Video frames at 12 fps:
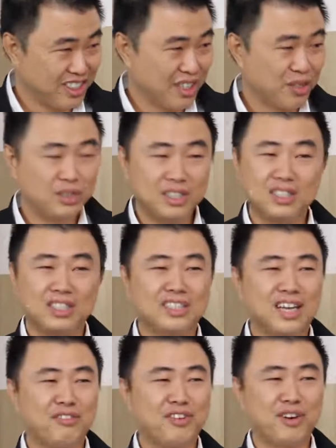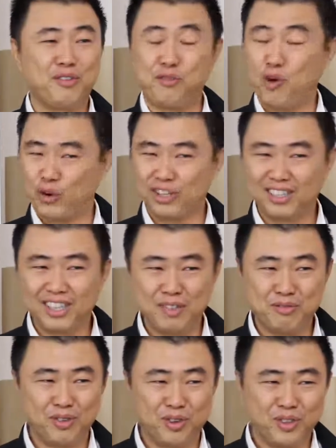I know this is a very foreign
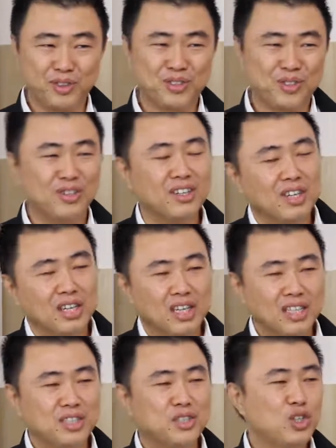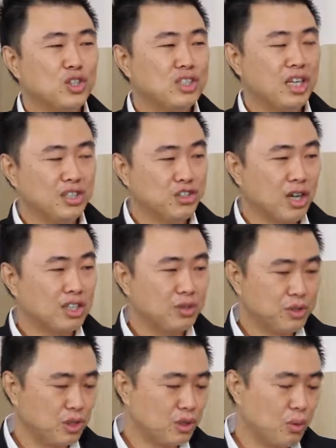term for you, so it is just a structure.